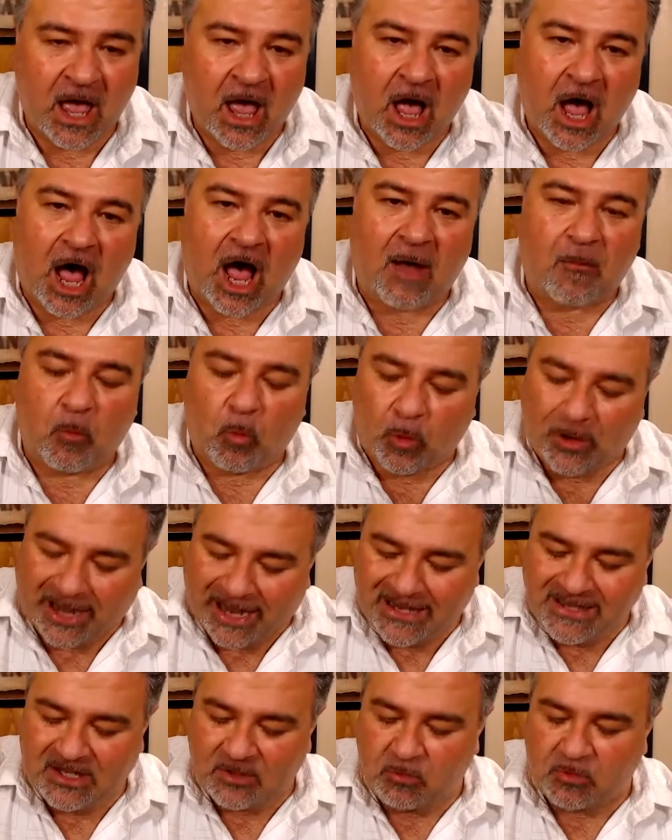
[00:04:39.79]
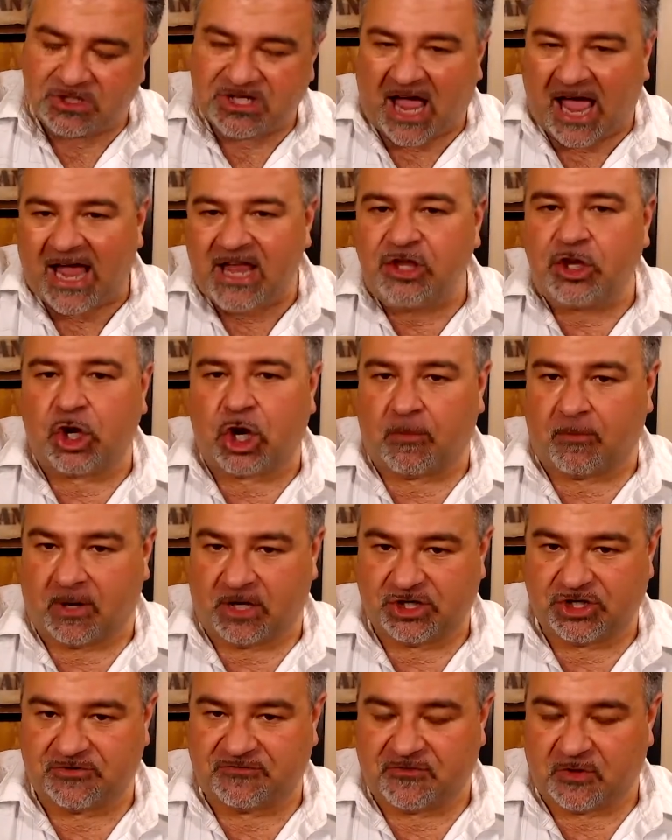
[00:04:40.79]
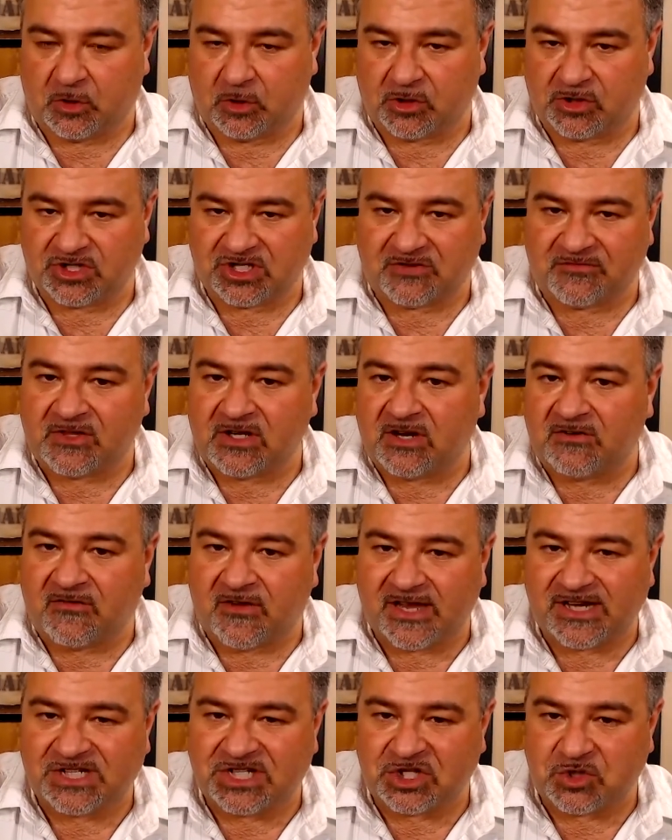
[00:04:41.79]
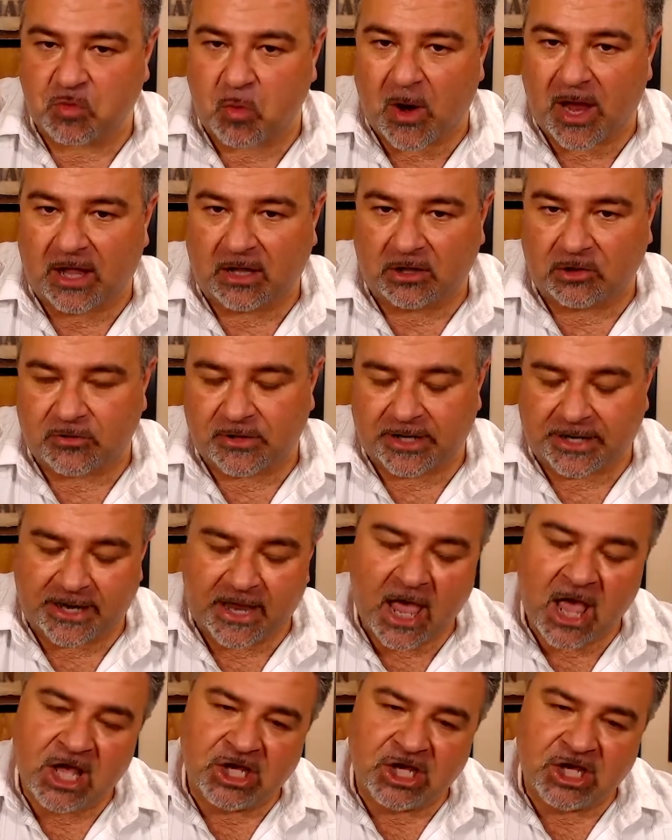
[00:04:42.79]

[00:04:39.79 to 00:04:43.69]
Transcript: What I did was I took a bunch of photos of the device as well, okay?